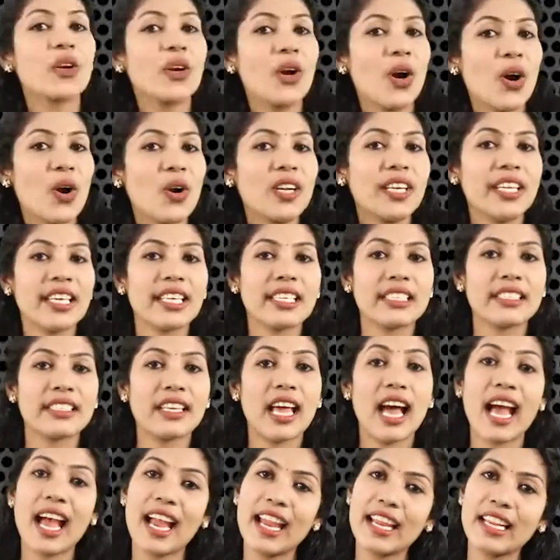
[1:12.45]
Gold is
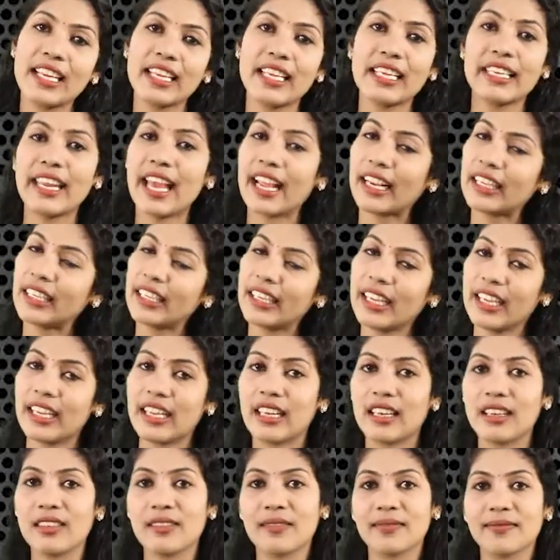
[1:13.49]
highly
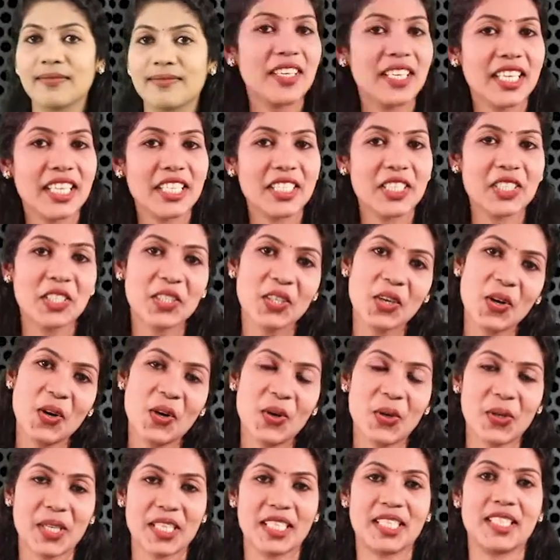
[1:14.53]
ductile. One is
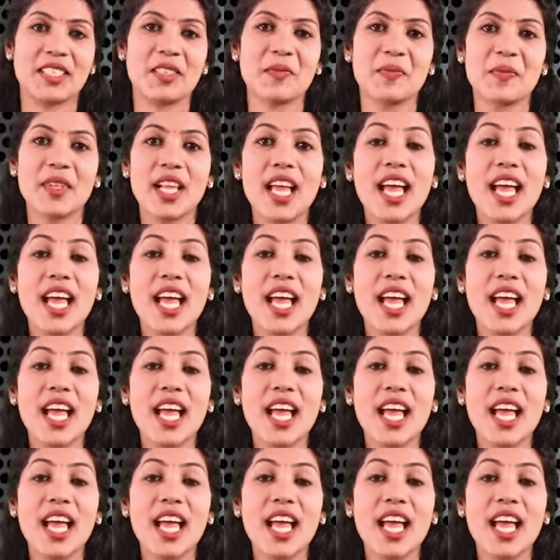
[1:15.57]
sonorous.